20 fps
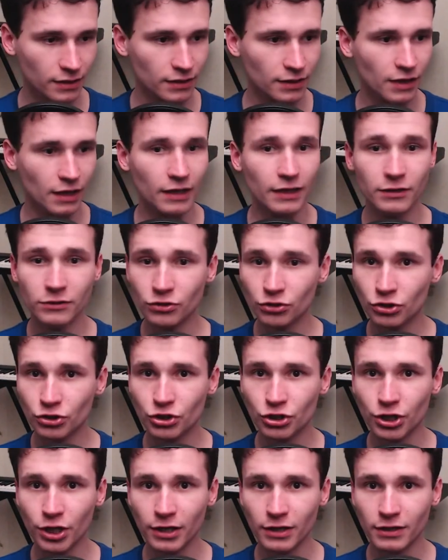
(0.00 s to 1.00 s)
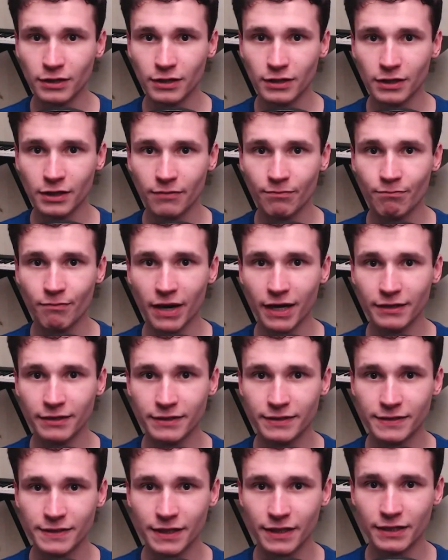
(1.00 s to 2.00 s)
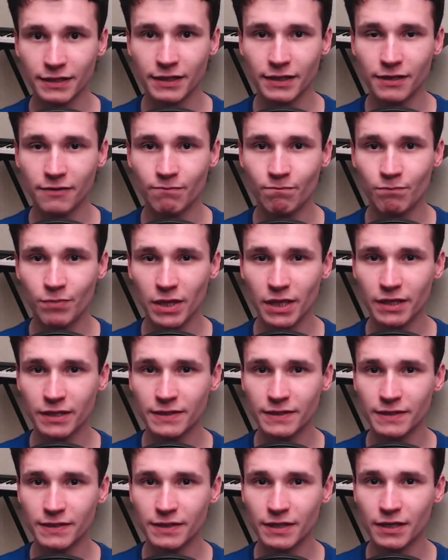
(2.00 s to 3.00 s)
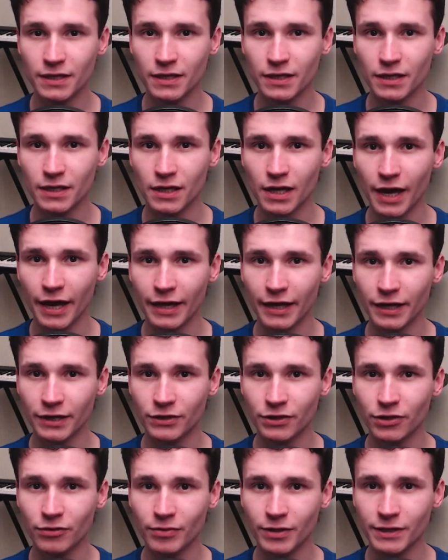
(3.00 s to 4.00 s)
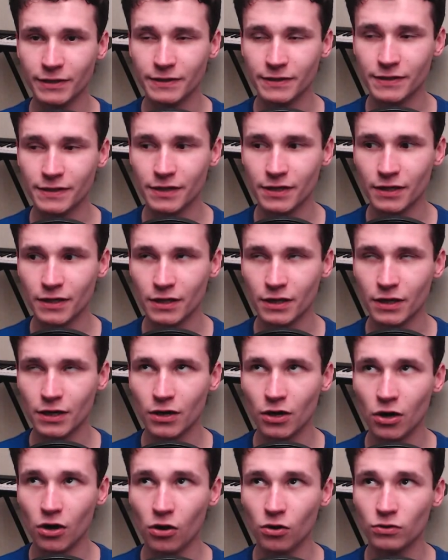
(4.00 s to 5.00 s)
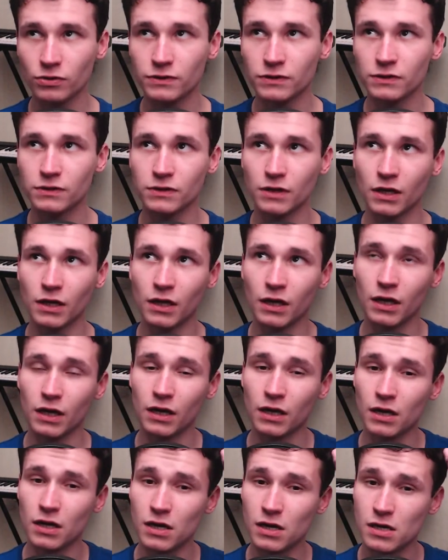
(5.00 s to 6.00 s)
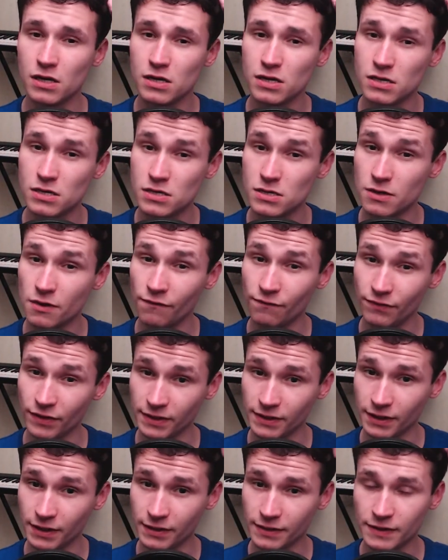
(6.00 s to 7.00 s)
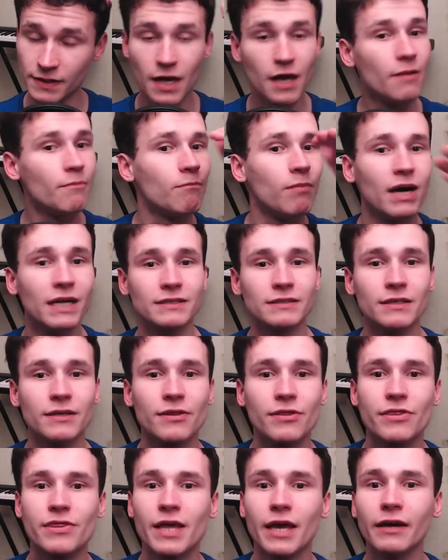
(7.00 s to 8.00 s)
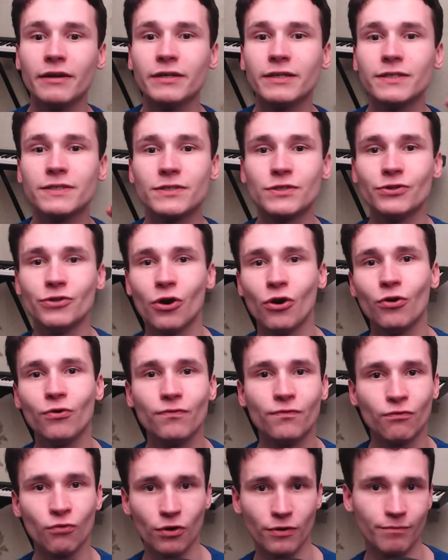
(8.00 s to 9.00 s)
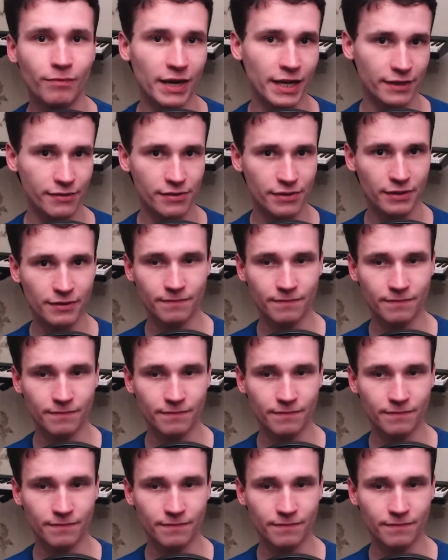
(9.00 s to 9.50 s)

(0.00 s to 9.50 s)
literature, medicine, peace, economics, also physics, but there is no for math.